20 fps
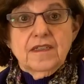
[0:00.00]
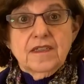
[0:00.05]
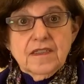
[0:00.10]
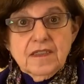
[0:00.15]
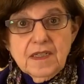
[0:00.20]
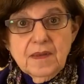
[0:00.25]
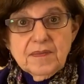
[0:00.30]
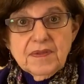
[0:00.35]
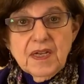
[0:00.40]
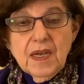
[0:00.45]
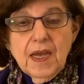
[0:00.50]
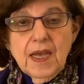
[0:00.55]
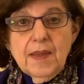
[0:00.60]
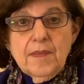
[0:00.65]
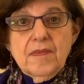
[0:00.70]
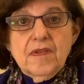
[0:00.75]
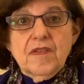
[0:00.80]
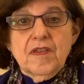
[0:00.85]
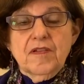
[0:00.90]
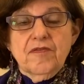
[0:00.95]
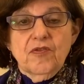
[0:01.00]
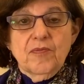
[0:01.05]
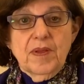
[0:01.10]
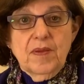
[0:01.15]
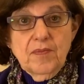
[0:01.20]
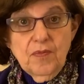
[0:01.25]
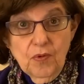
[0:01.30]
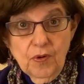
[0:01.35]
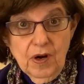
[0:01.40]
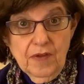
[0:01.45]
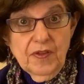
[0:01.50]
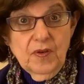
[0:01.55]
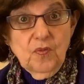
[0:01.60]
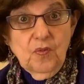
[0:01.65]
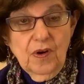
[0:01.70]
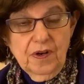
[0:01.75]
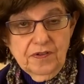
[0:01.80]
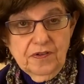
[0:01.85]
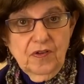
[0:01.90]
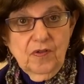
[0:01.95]
Sometimes there will be more than
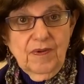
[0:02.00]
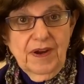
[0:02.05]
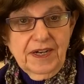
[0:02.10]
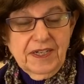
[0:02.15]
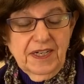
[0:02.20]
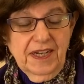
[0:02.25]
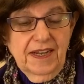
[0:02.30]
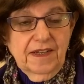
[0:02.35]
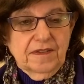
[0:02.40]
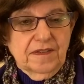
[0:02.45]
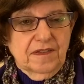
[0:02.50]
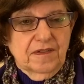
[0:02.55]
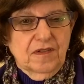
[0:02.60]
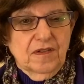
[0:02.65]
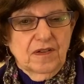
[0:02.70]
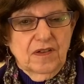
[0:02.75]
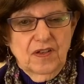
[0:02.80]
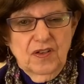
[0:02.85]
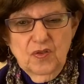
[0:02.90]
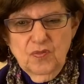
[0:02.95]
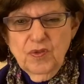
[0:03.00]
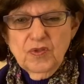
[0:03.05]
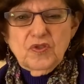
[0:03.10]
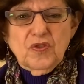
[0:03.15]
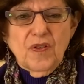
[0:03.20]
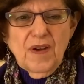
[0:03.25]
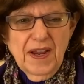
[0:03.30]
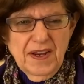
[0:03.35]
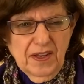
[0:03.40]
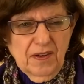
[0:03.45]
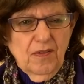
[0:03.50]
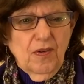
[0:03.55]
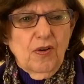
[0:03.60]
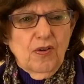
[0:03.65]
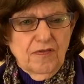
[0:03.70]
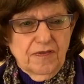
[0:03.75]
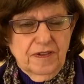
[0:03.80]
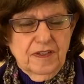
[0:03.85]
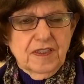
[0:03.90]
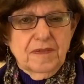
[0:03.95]
one correct answer. We'll try to go
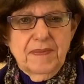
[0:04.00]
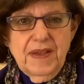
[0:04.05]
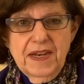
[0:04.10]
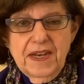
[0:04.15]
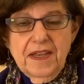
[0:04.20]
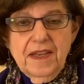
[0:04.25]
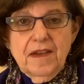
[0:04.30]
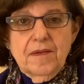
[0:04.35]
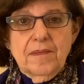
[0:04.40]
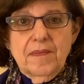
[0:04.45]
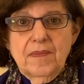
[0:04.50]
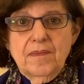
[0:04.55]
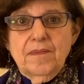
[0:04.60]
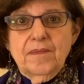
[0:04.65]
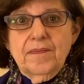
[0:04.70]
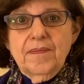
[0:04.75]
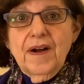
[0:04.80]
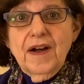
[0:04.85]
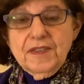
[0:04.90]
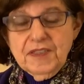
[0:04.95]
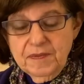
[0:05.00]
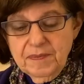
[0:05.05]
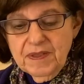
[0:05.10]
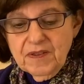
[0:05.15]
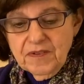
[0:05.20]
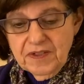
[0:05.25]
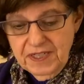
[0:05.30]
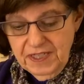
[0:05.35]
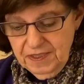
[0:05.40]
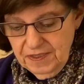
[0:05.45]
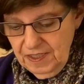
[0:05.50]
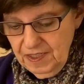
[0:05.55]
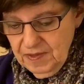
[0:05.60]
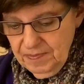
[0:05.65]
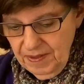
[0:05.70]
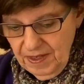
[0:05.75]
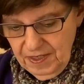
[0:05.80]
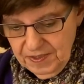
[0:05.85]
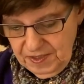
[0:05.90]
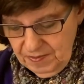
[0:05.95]
over as many possibilities as
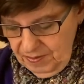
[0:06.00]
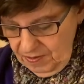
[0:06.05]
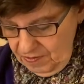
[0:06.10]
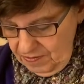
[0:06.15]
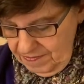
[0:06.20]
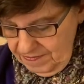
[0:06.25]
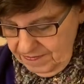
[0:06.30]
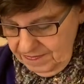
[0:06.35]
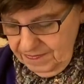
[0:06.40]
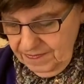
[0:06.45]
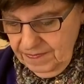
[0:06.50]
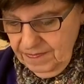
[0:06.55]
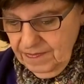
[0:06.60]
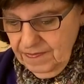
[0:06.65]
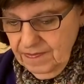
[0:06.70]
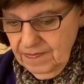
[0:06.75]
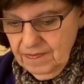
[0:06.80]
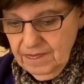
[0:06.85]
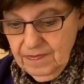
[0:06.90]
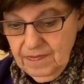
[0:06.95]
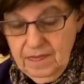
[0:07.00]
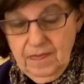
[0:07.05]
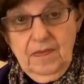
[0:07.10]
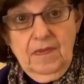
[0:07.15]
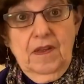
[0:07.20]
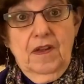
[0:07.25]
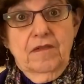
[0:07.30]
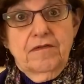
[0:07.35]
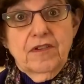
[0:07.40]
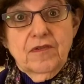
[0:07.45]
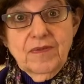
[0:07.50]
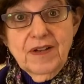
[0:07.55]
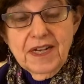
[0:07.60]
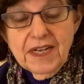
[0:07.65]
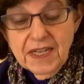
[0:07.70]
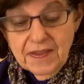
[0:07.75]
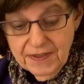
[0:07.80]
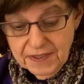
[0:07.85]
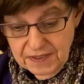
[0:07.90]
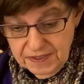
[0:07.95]
possible. We
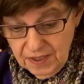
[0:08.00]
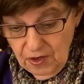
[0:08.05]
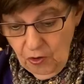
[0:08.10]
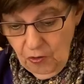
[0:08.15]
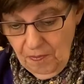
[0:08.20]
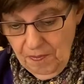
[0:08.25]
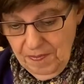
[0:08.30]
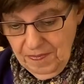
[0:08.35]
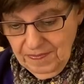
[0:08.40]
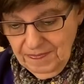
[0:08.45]
ready? Let's go.